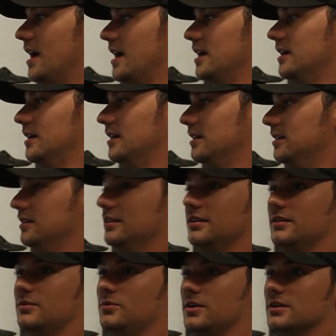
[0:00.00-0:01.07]

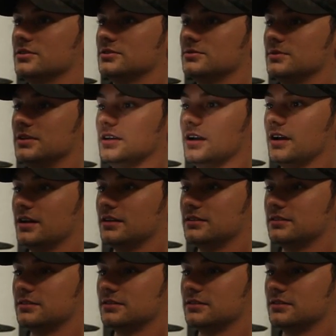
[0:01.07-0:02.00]
And what else do we got?